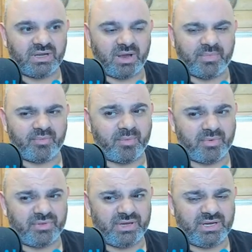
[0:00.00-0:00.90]
I mean,
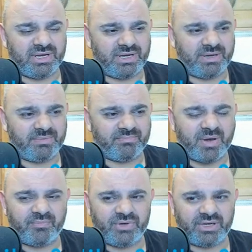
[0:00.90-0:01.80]
remember the
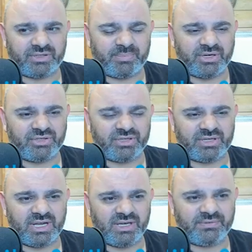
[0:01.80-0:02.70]
memory expansion
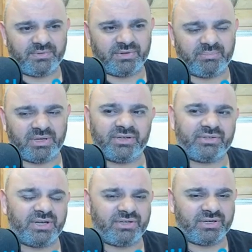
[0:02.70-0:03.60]
cards for the
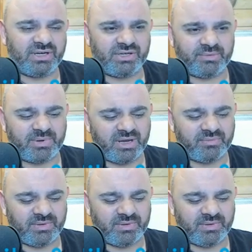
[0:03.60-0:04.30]
PlayStation ages back?